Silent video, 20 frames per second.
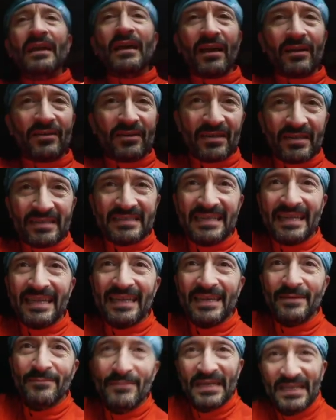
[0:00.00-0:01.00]
I gotta say,
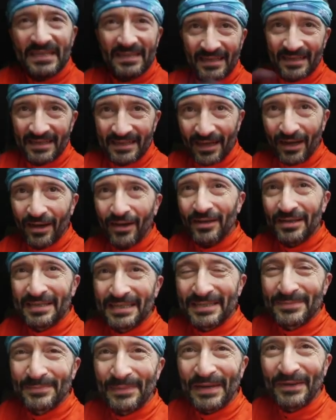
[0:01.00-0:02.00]
immediately the
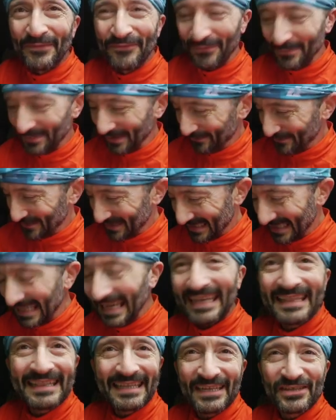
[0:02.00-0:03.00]
hardest bit for me was
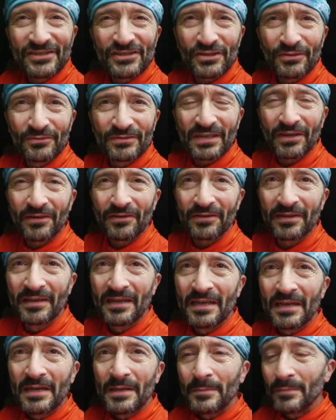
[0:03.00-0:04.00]
getting these shoes on,
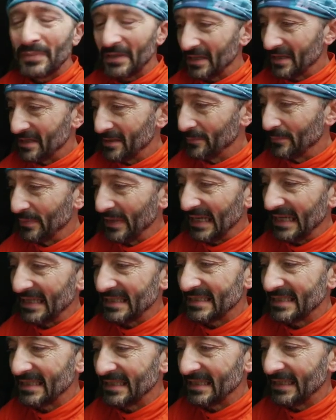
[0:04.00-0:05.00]
but compared
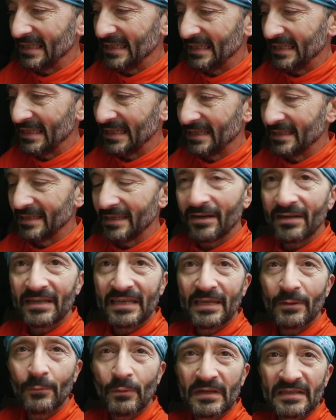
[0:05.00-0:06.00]
to the
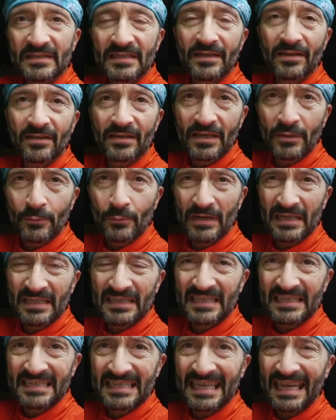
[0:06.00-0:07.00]
Nike, whilst the Nike were
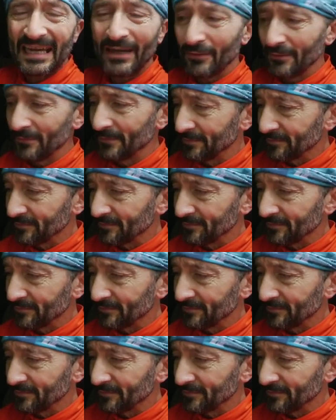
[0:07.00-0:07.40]
easier to get on,